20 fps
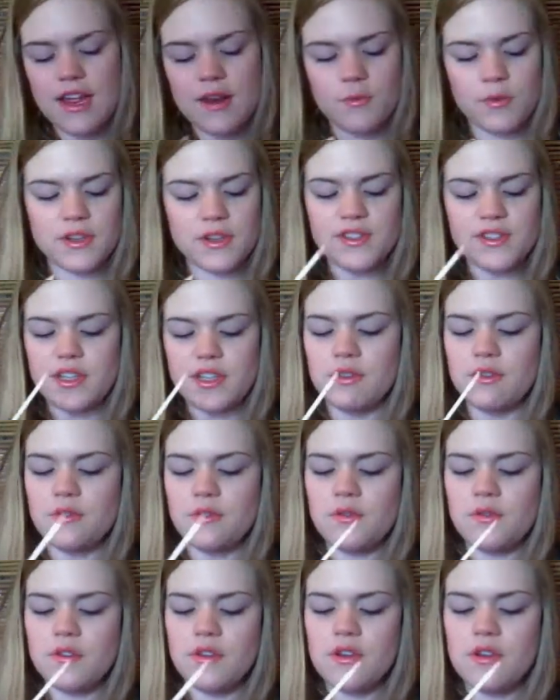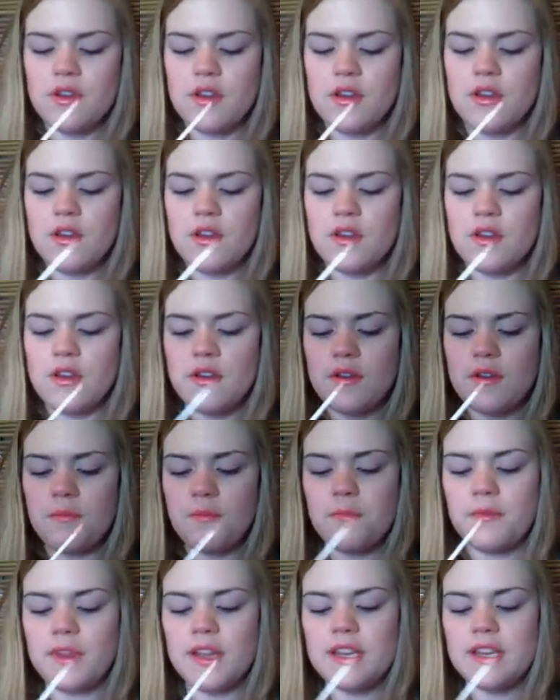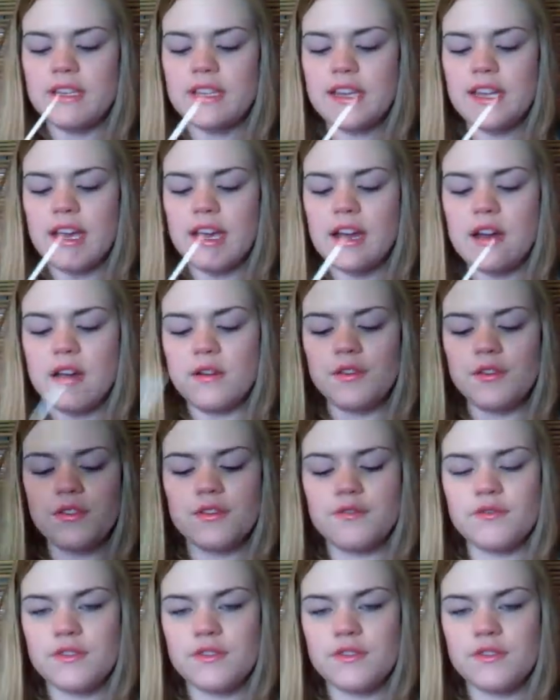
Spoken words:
and once you blend it out,